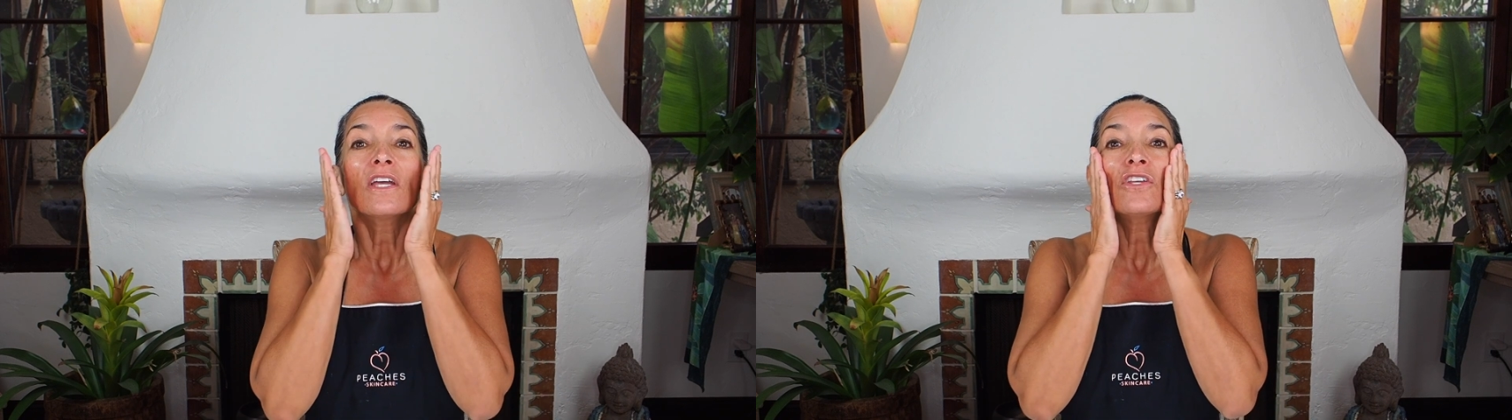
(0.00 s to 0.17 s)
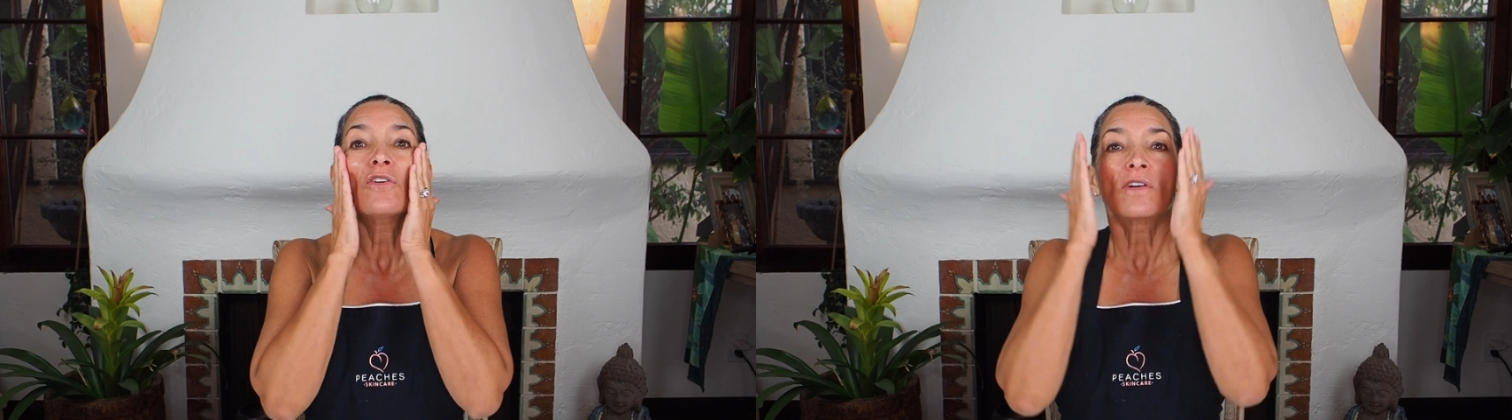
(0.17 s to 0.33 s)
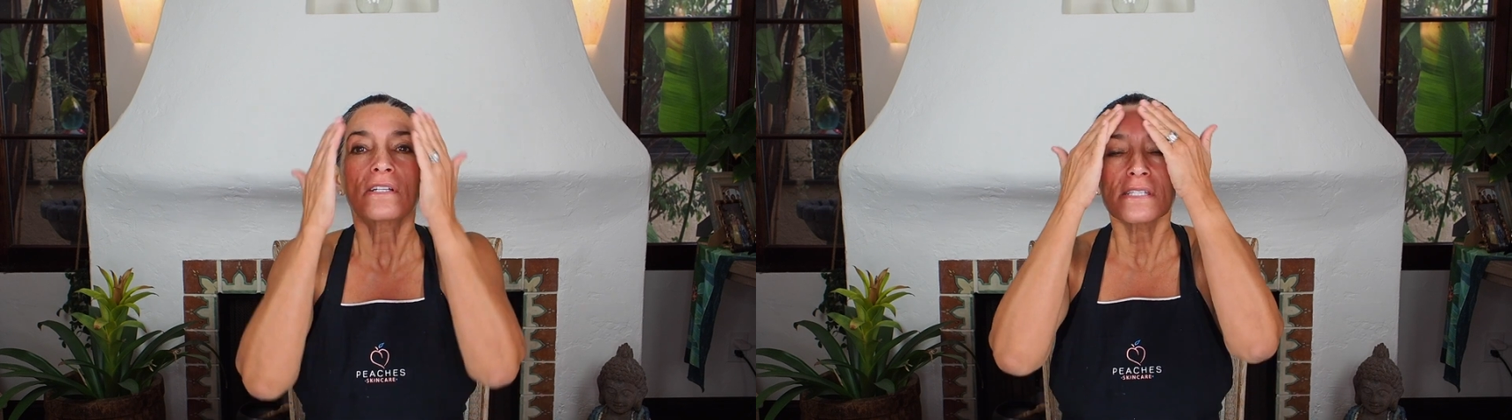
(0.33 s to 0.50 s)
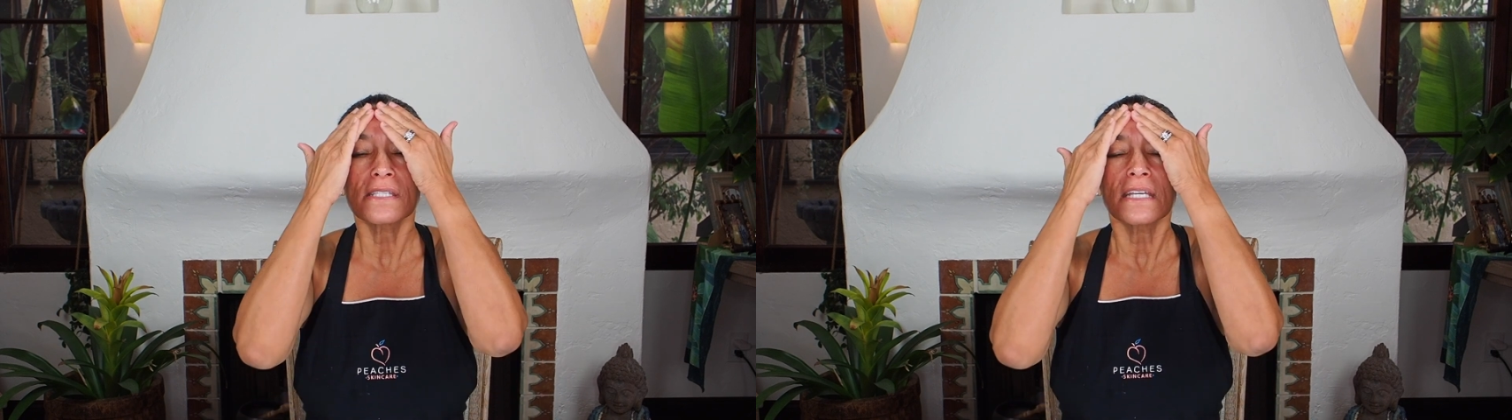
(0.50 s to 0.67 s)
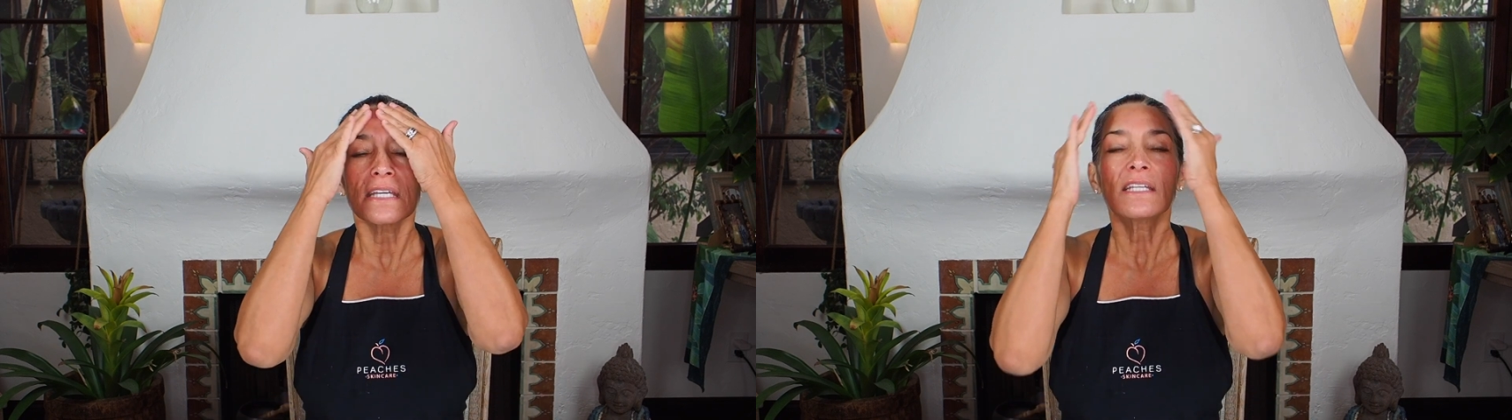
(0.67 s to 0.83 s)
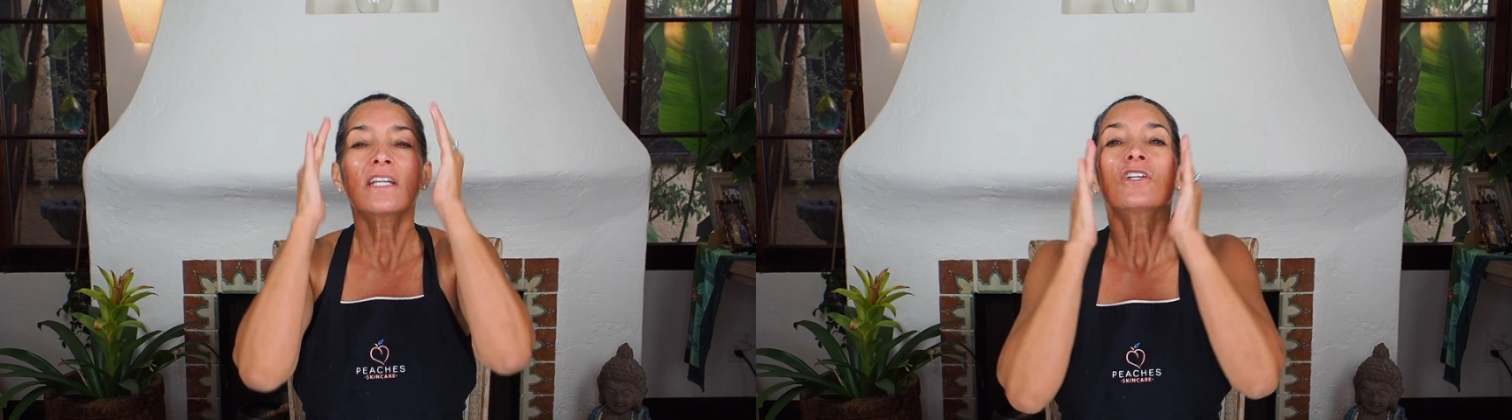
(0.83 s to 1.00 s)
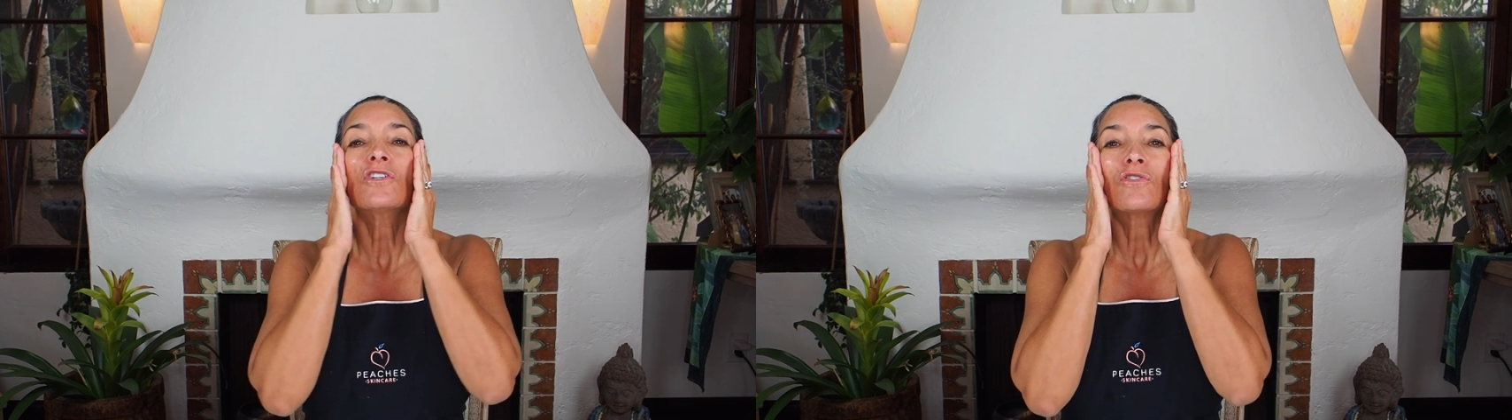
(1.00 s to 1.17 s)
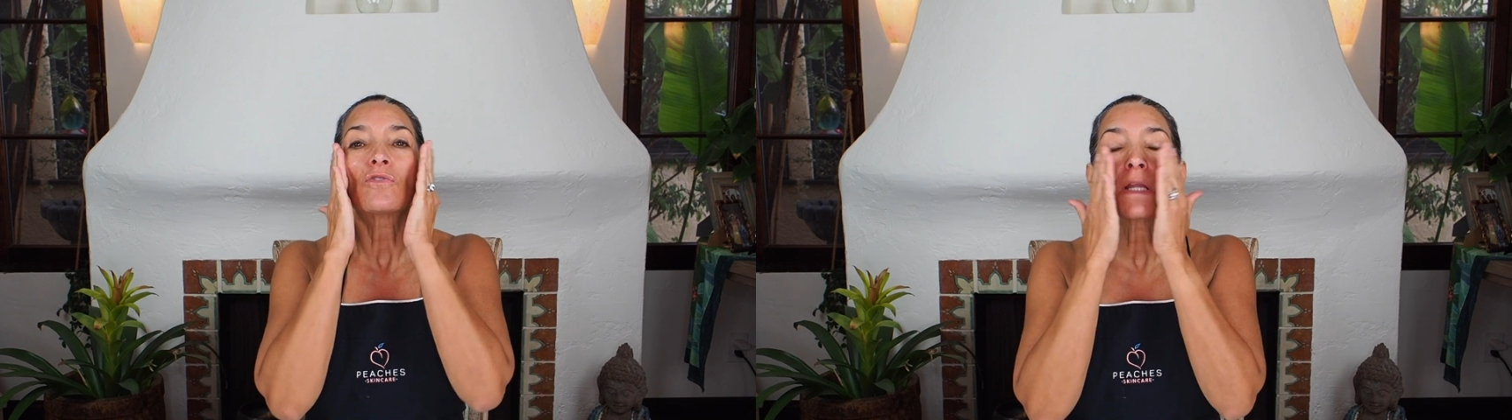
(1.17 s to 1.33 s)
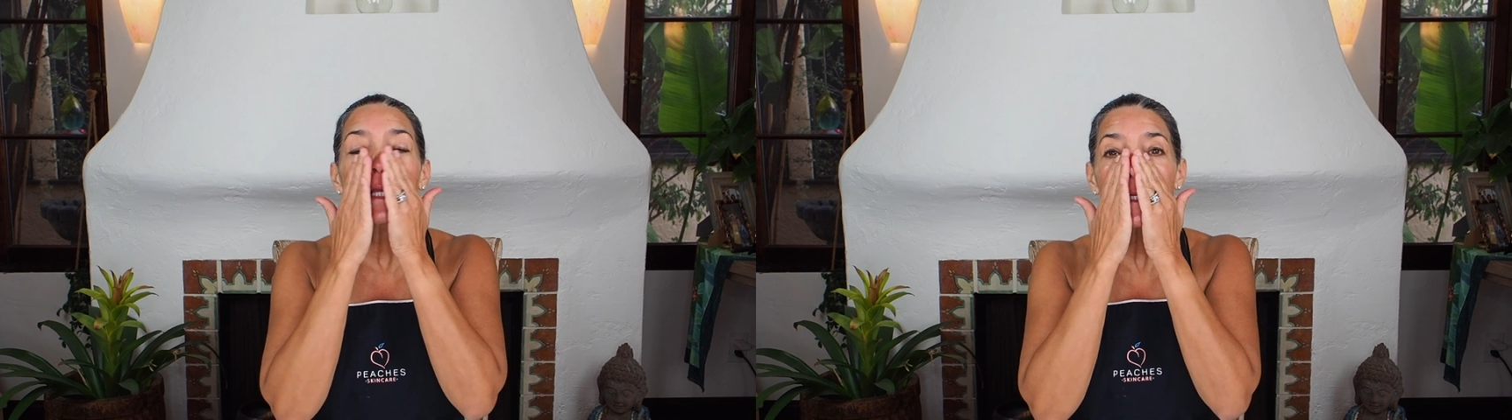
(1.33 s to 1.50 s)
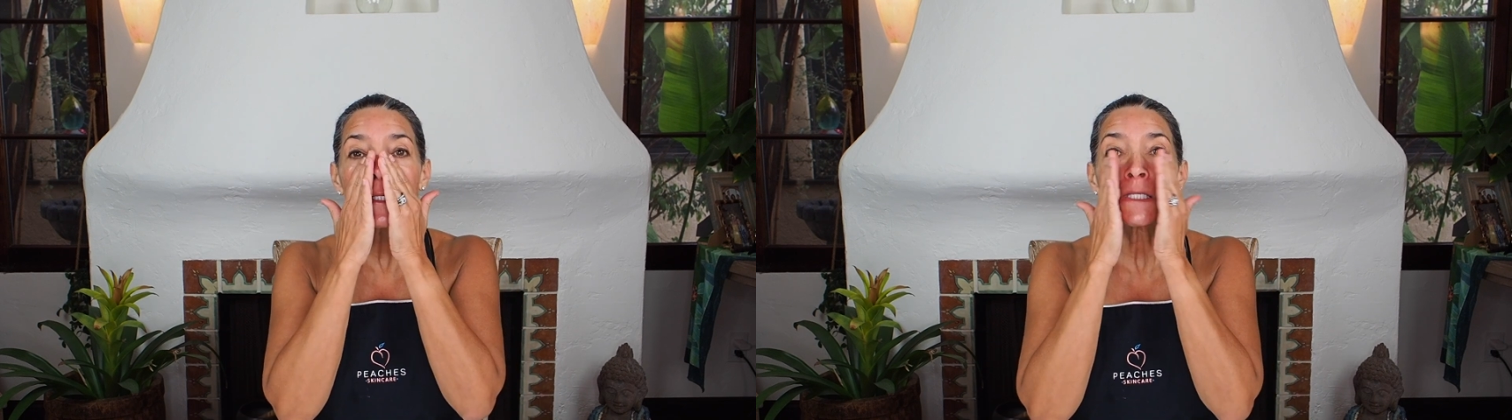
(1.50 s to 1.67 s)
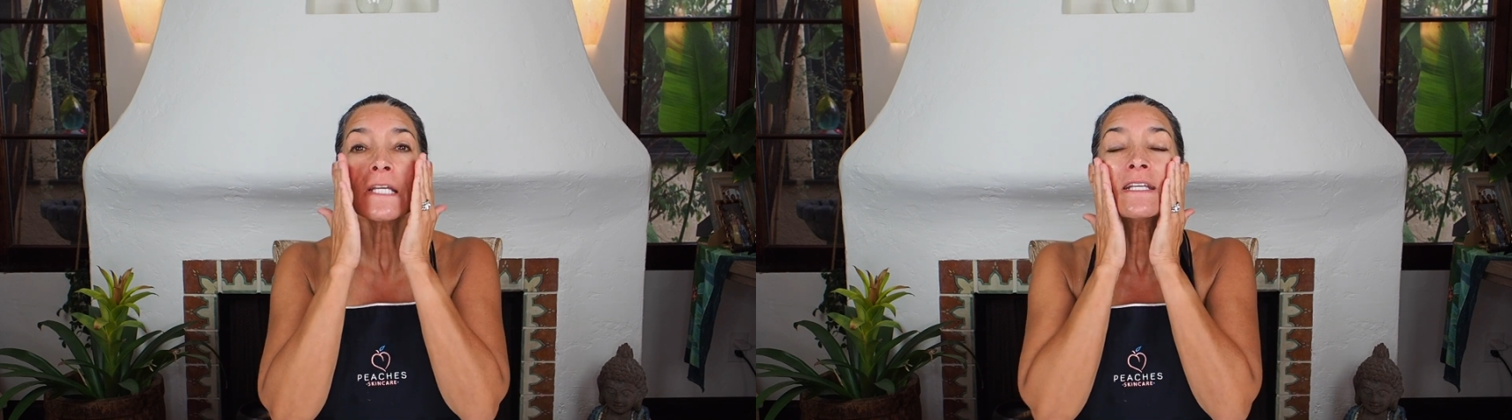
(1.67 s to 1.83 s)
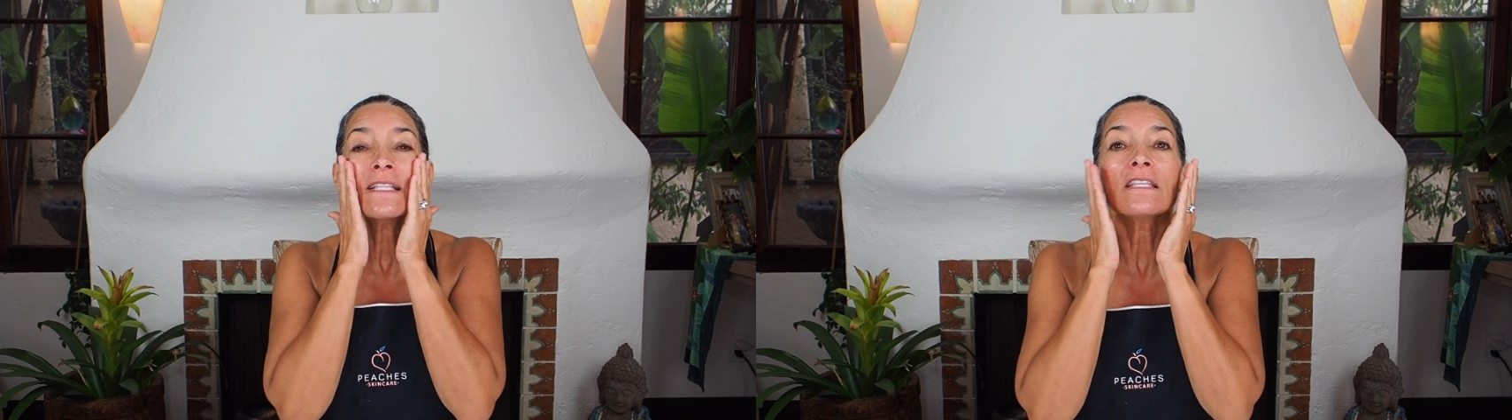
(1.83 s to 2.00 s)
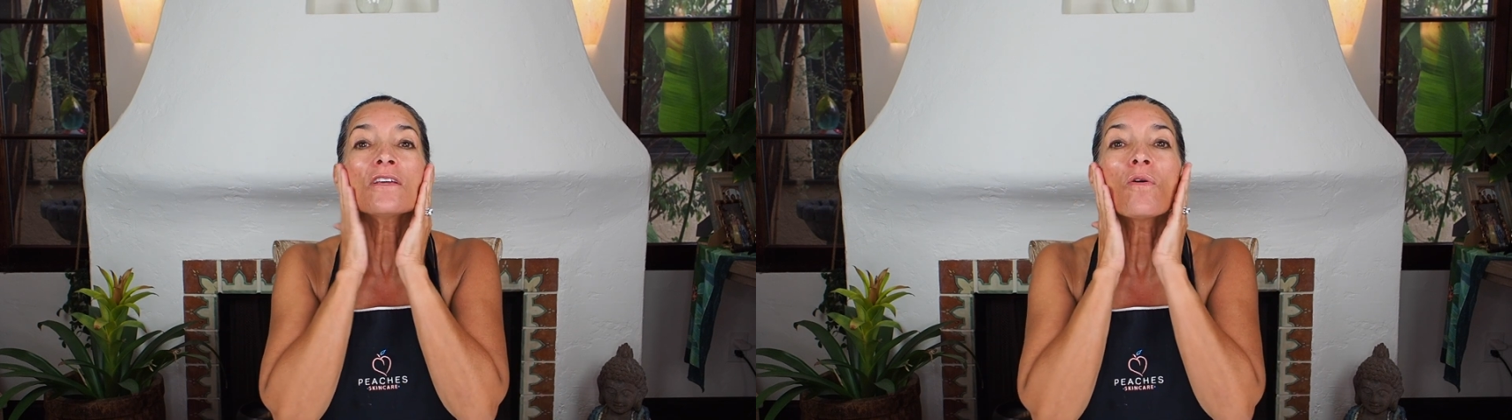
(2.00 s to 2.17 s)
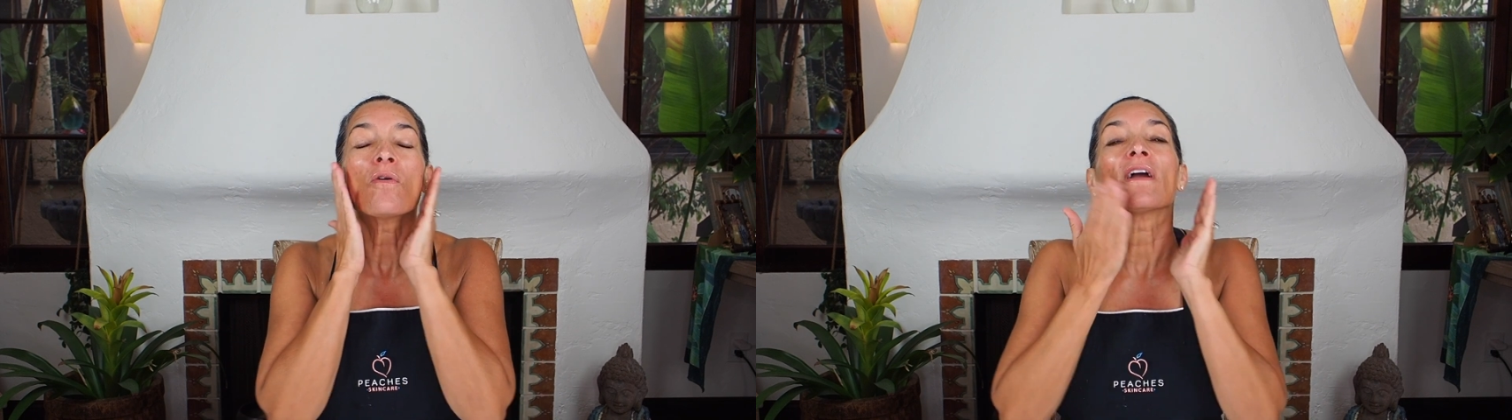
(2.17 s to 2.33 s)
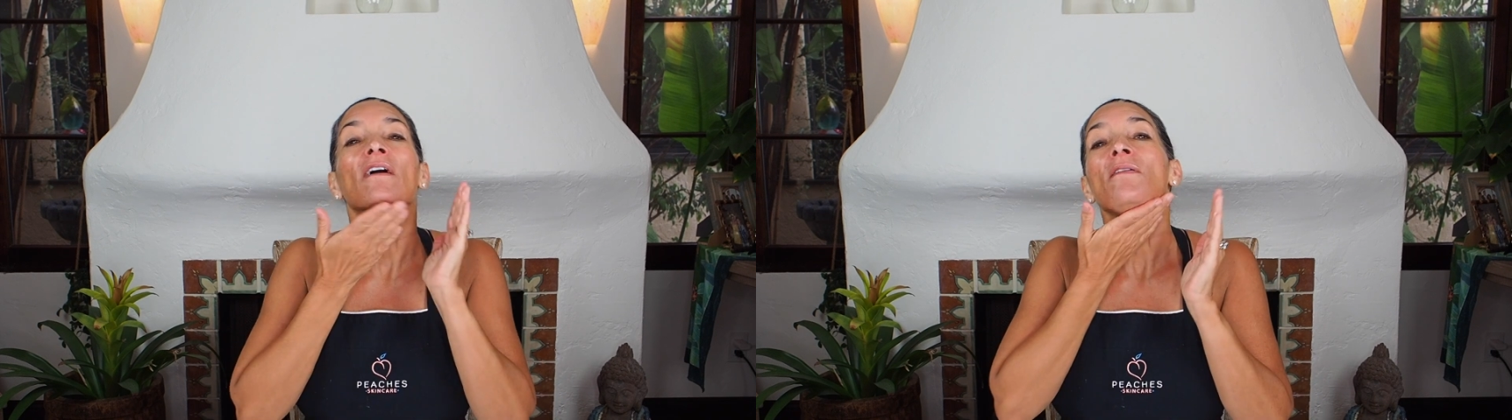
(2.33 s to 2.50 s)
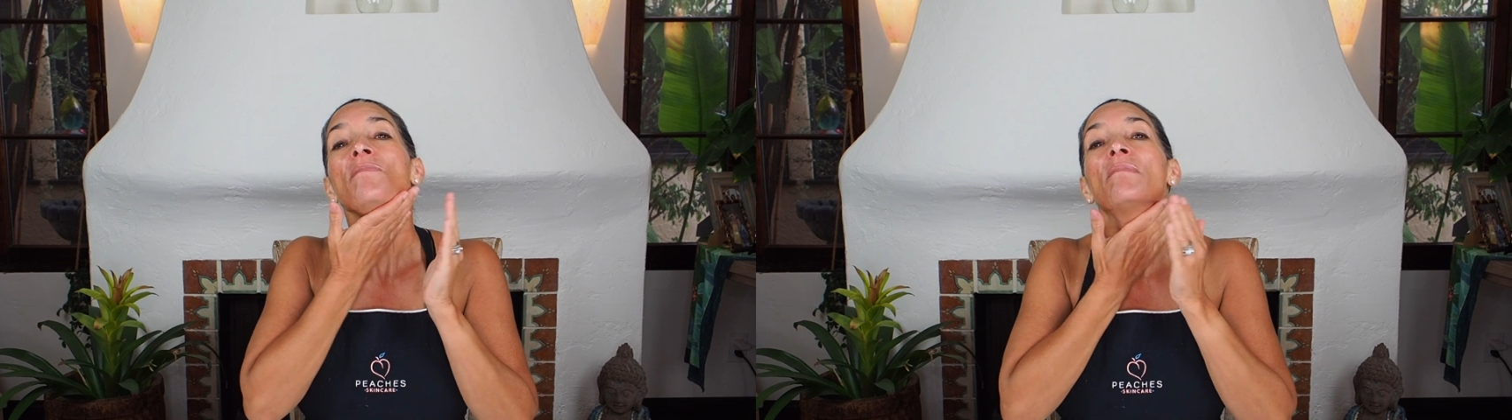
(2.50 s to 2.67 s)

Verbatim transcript: Your skin drinks in the oil.